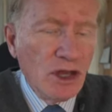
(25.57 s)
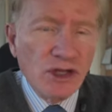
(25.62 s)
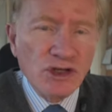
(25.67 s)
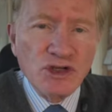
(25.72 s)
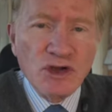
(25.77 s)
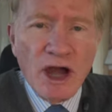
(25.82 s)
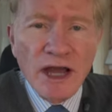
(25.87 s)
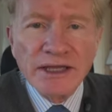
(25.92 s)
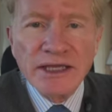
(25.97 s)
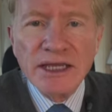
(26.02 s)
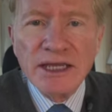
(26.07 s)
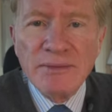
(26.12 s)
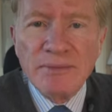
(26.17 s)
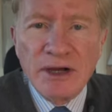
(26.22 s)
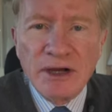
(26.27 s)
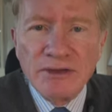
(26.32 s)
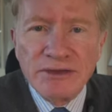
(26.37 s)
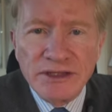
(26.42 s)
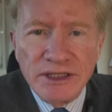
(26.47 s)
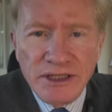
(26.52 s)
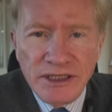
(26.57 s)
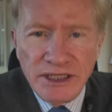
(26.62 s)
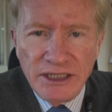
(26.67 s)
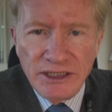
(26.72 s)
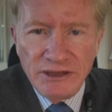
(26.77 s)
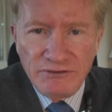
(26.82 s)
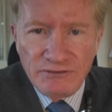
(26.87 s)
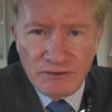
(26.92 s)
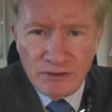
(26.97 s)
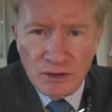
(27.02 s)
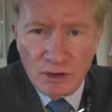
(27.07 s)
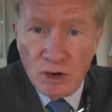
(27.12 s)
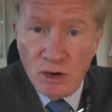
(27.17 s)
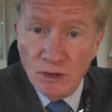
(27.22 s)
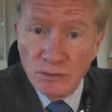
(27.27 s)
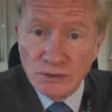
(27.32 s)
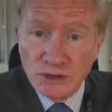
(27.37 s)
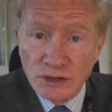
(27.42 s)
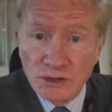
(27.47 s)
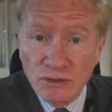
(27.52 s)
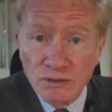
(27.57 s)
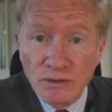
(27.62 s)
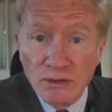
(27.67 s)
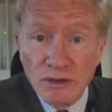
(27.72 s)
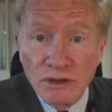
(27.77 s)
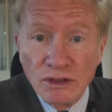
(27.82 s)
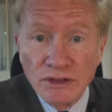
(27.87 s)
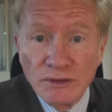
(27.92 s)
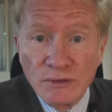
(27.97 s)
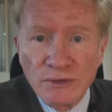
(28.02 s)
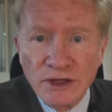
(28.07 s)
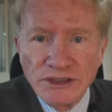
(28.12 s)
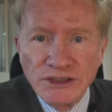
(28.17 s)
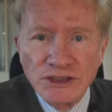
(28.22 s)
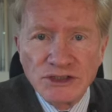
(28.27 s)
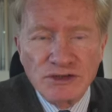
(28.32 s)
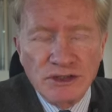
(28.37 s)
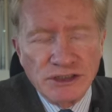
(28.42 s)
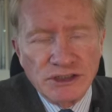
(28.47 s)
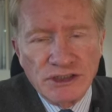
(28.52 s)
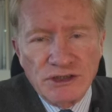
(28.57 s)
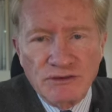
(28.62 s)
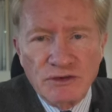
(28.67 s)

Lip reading: talking about the need for homeschool registration.